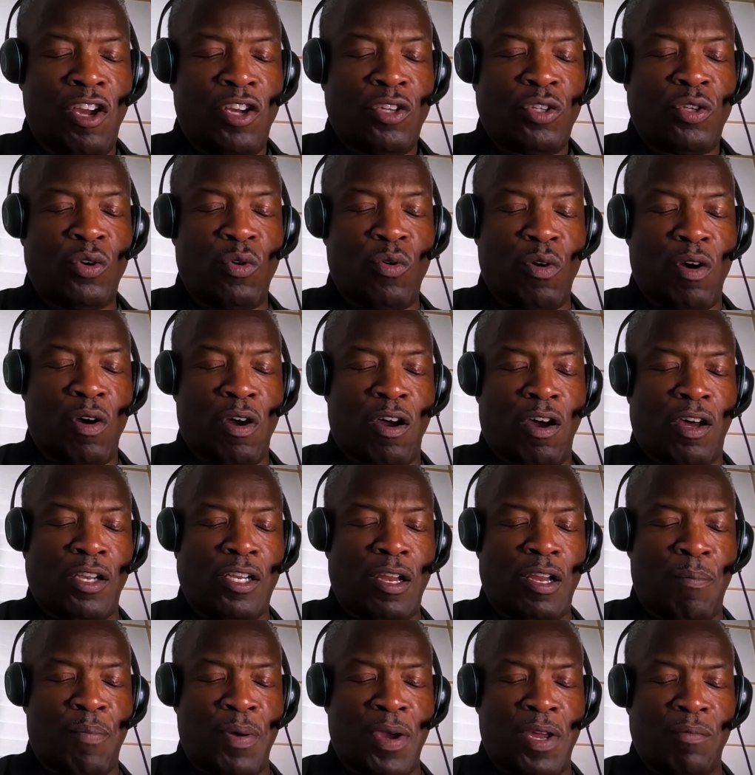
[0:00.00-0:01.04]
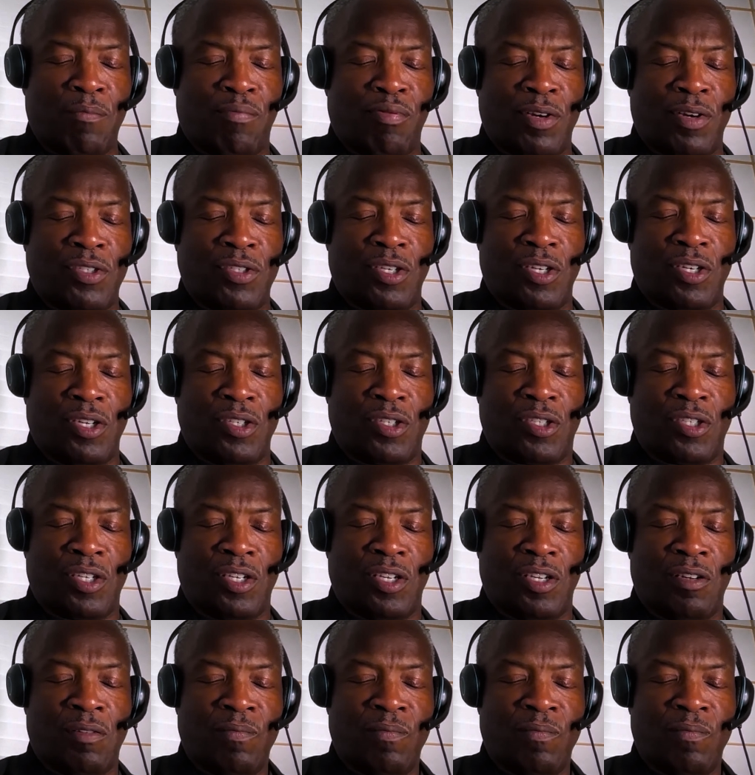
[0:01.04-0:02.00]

to a Le Pen presidency.